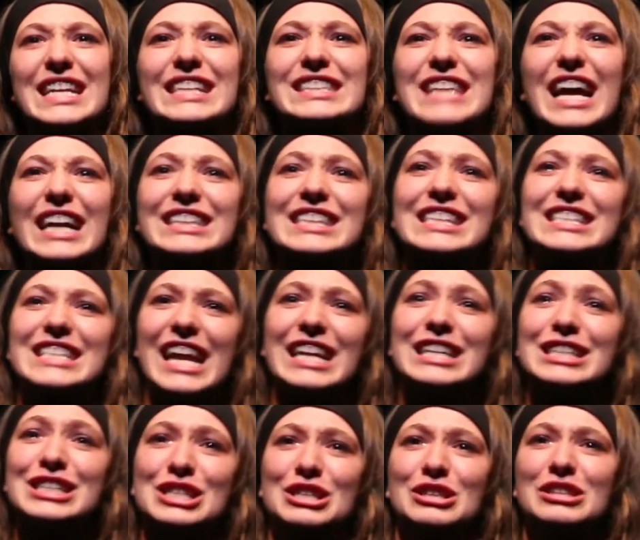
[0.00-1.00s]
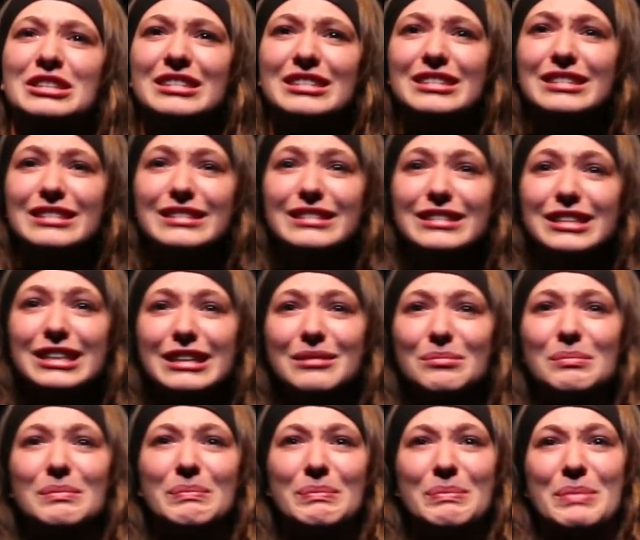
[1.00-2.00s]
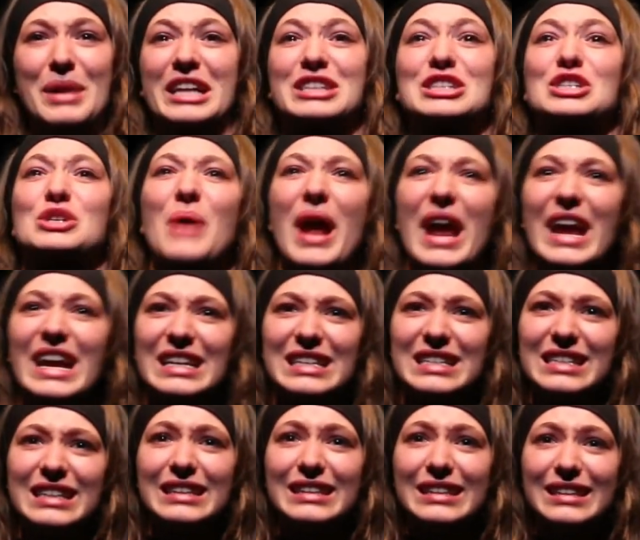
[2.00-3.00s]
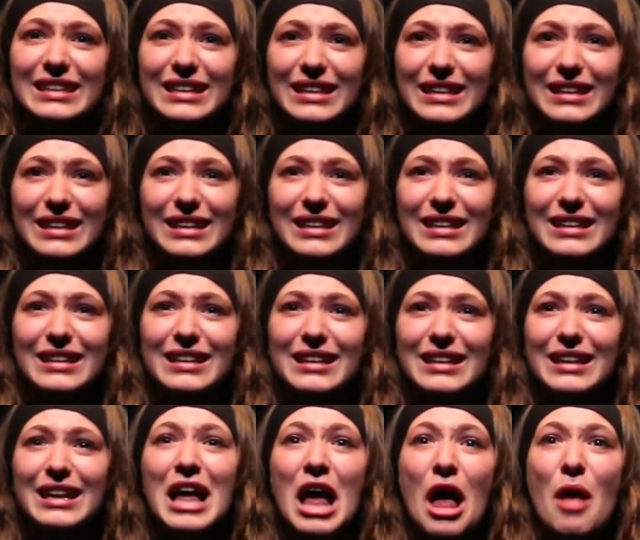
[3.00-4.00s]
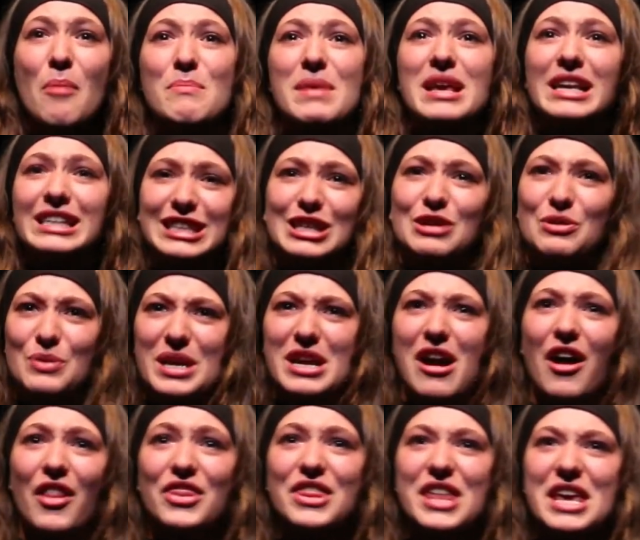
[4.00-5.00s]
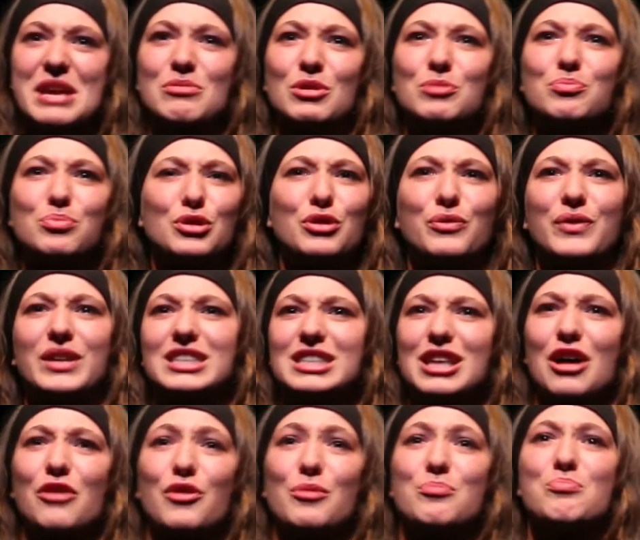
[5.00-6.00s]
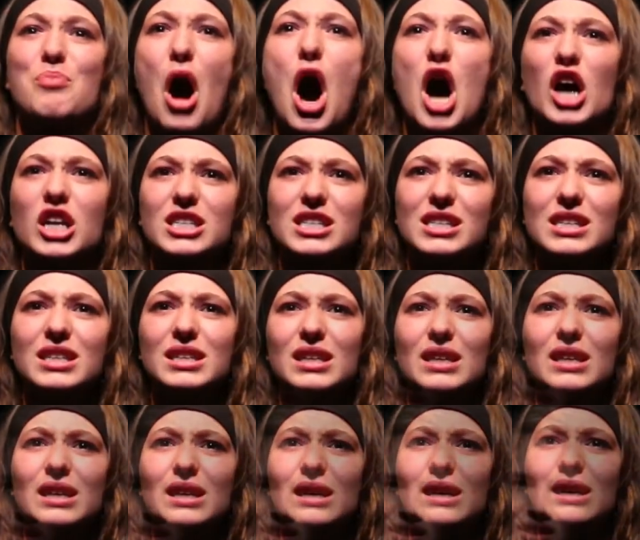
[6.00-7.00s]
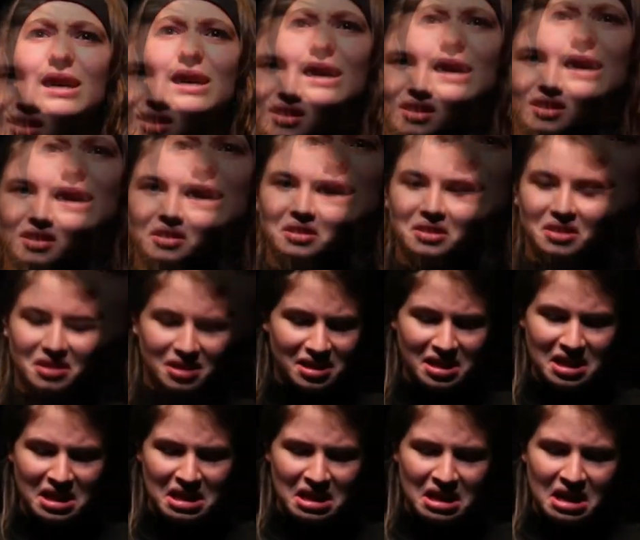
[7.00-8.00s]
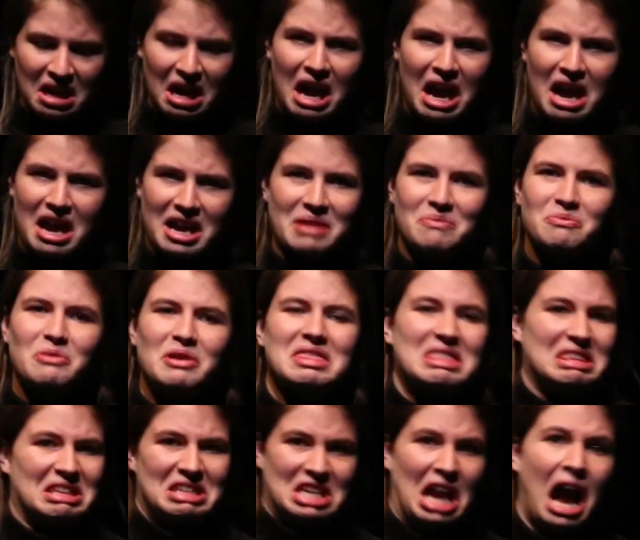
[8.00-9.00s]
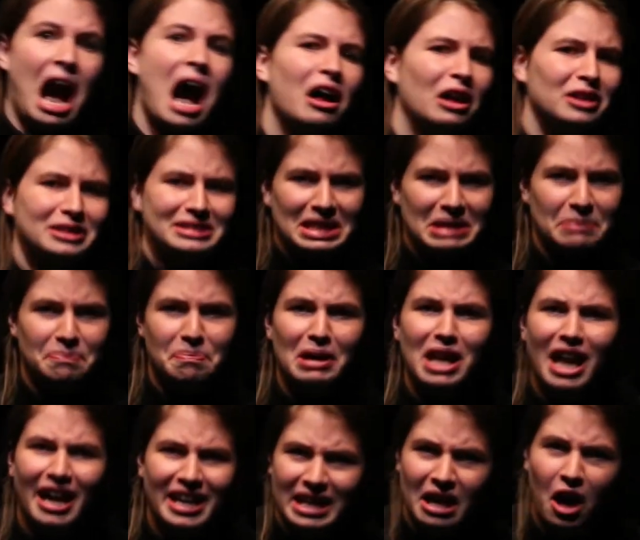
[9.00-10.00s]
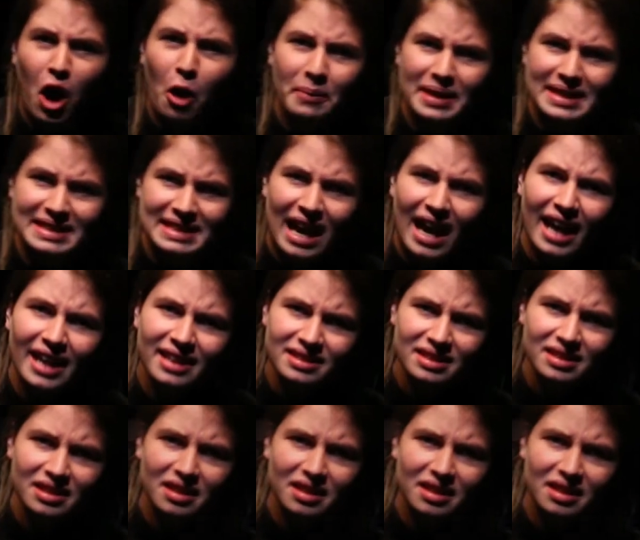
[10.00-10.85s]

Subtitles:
about. I say what's happened in the play before they say their monologue, their speech from the play. Then the student comes on, they perform their monologue, they go off, and I